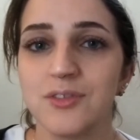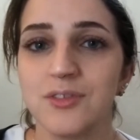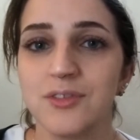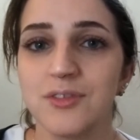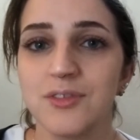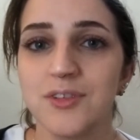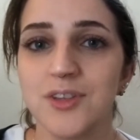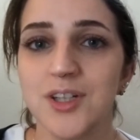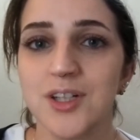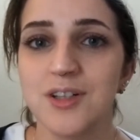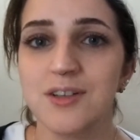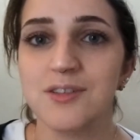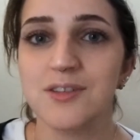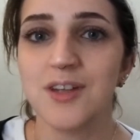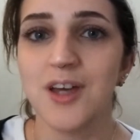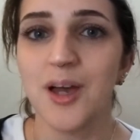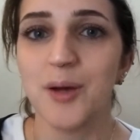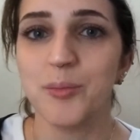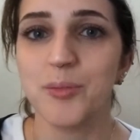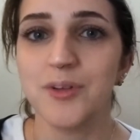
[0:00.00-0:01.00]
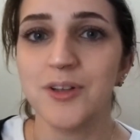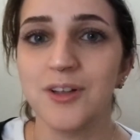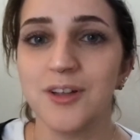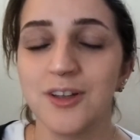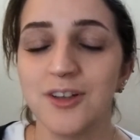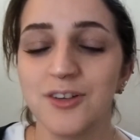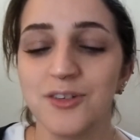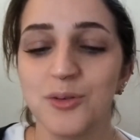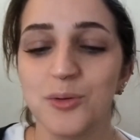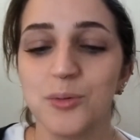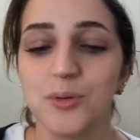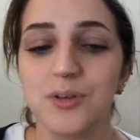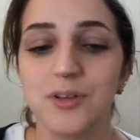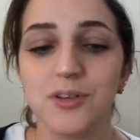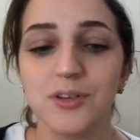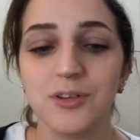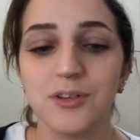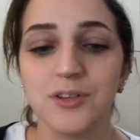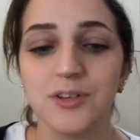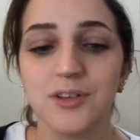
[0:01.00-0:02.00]
that is happening in the
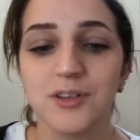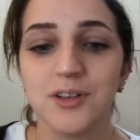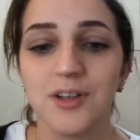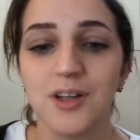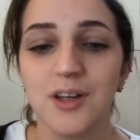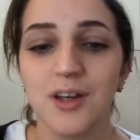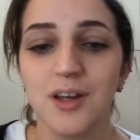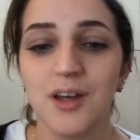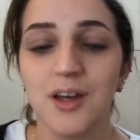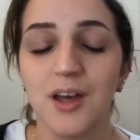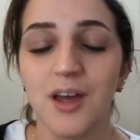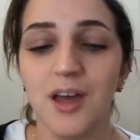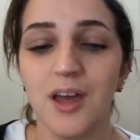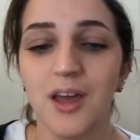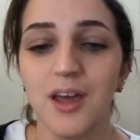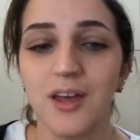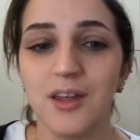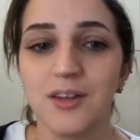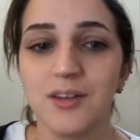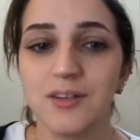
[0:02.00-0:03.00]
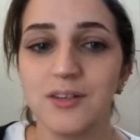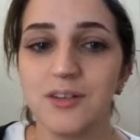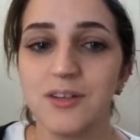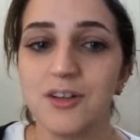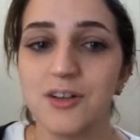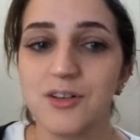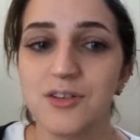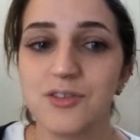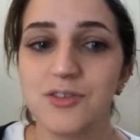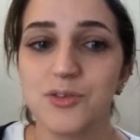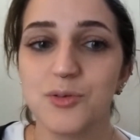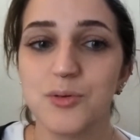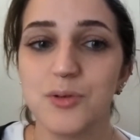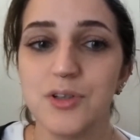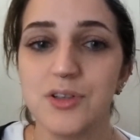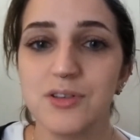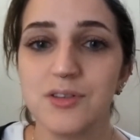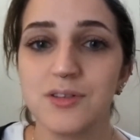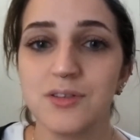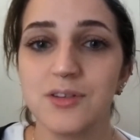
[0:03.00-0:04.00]
world. And there is a
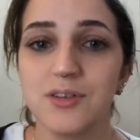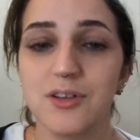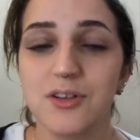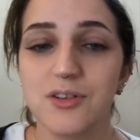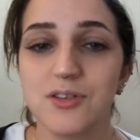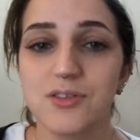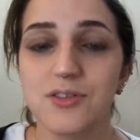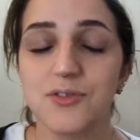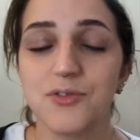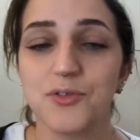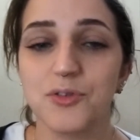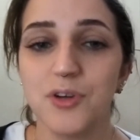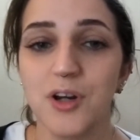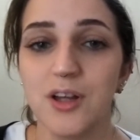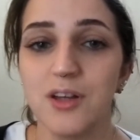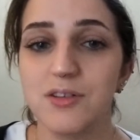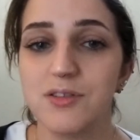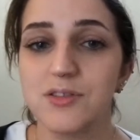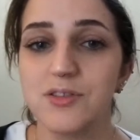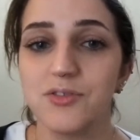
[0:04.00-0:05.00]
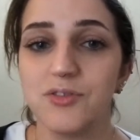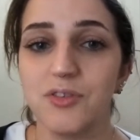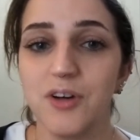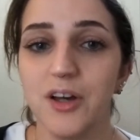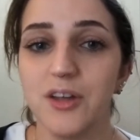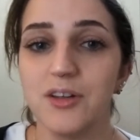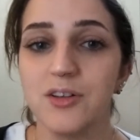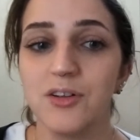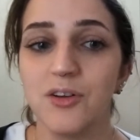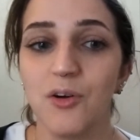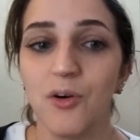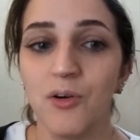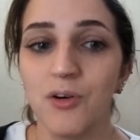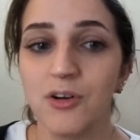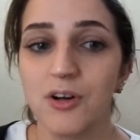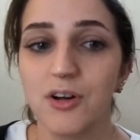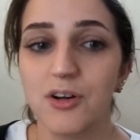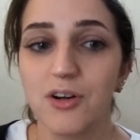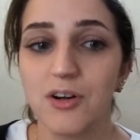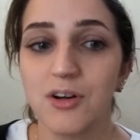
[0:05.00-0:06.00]
reason, there is a phrase, divide and
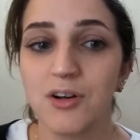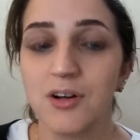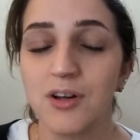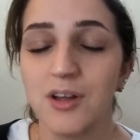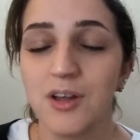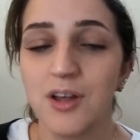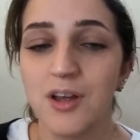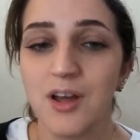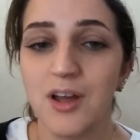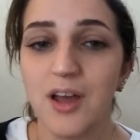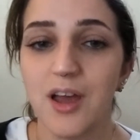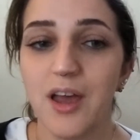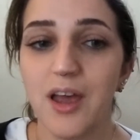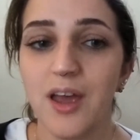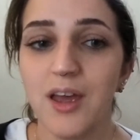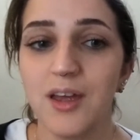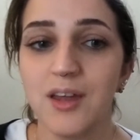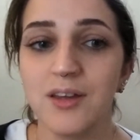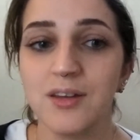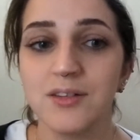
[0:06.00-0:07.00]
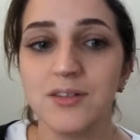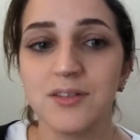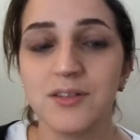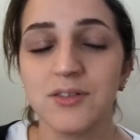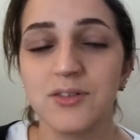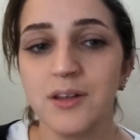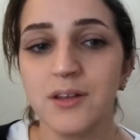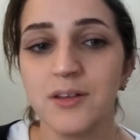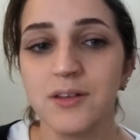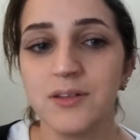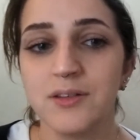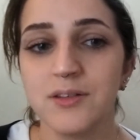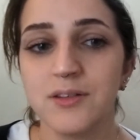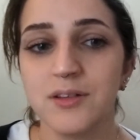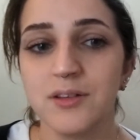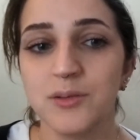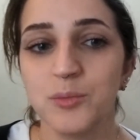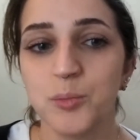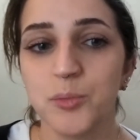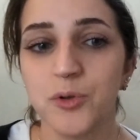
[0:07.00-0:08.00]
conquer. And
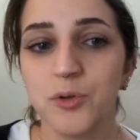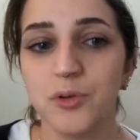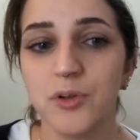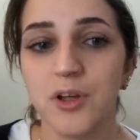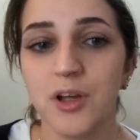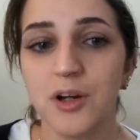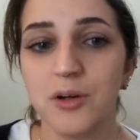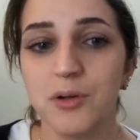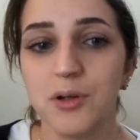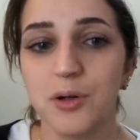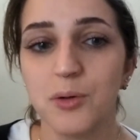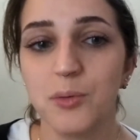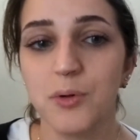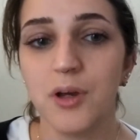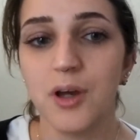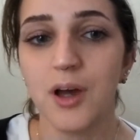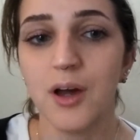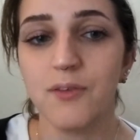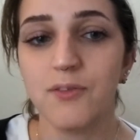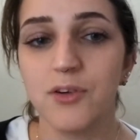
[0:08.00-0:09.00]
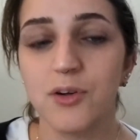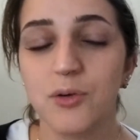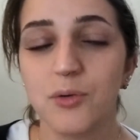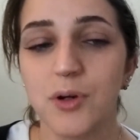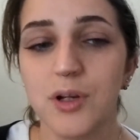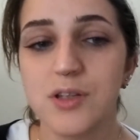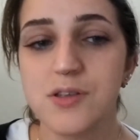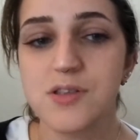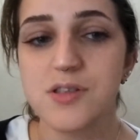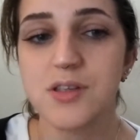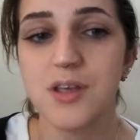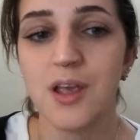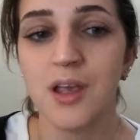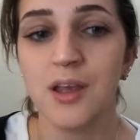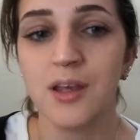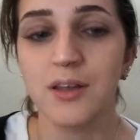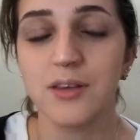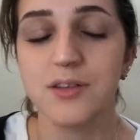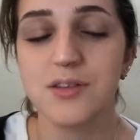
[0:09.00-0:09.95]
in Bulgaria we have a great saying that